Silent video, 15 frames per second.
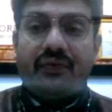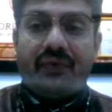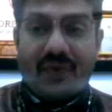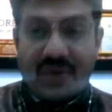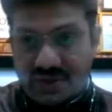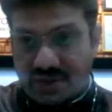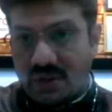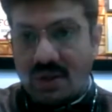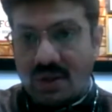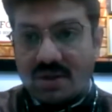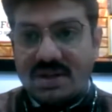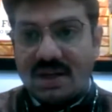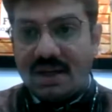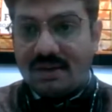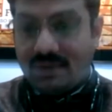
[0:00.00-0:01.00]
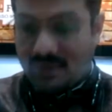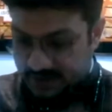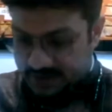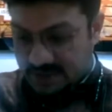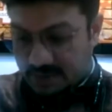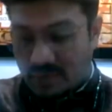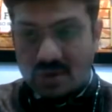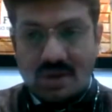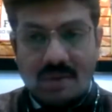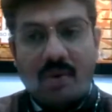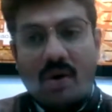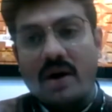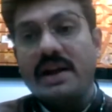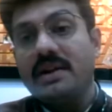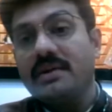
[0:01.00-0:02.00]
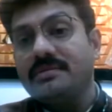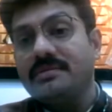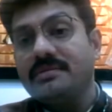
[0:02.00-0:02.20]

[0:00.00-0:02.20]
Physiology is about the body.